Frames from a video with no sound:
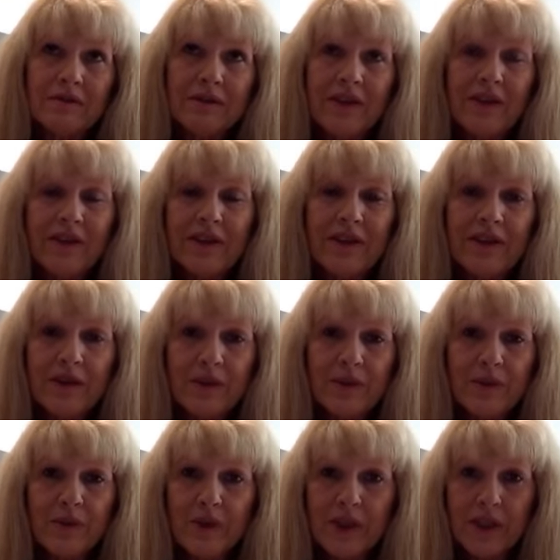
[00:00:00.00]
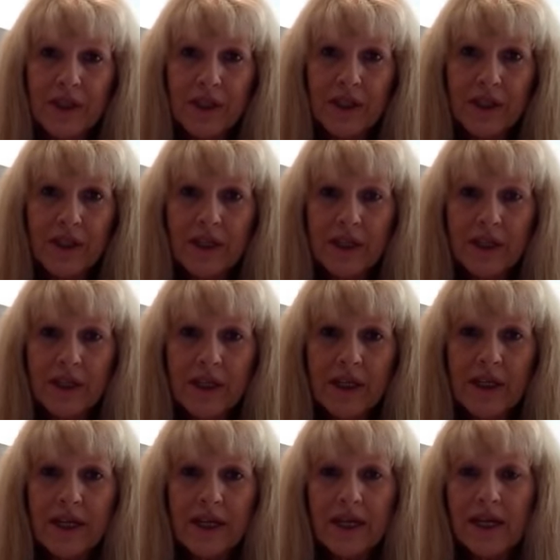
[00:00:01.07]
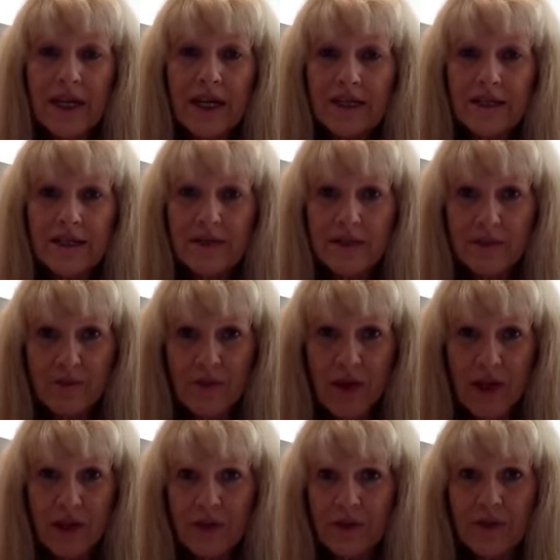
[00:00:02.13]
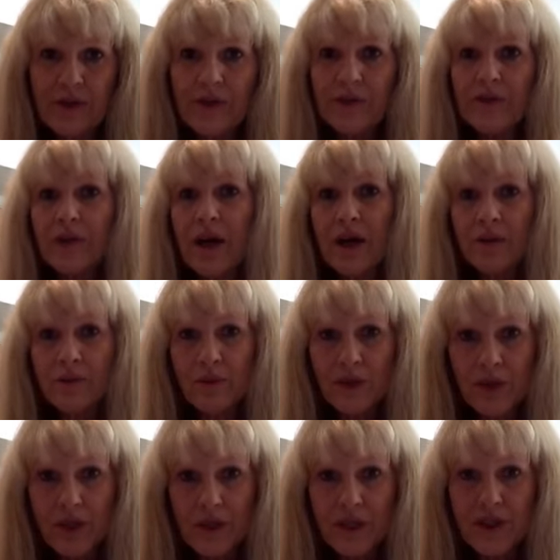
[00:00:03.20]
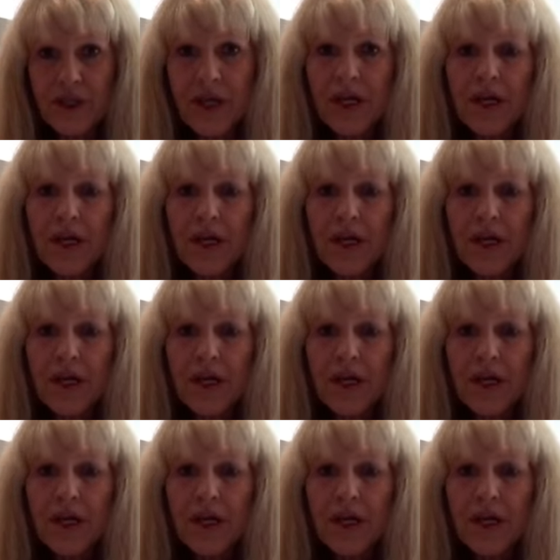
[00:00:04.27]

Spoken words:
everything goes really good and it hasn't spread or gotten worse.